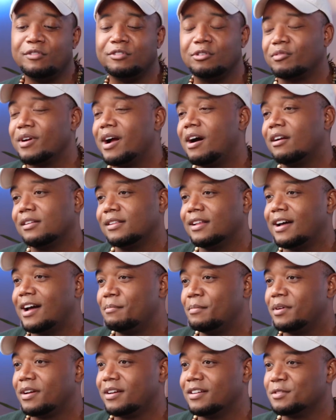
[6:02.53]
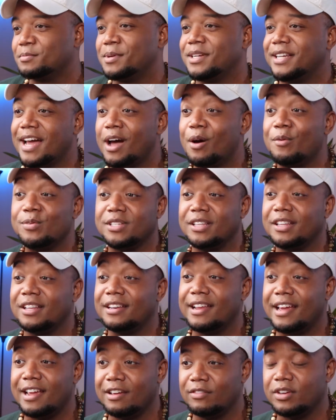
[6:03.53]
moved around a lot because my dad was in
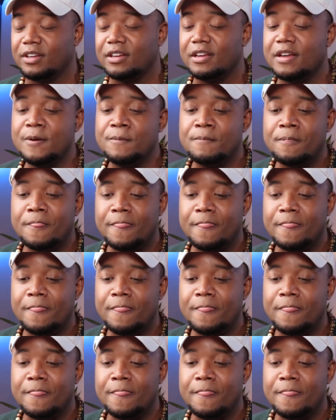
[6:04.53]
the Navy.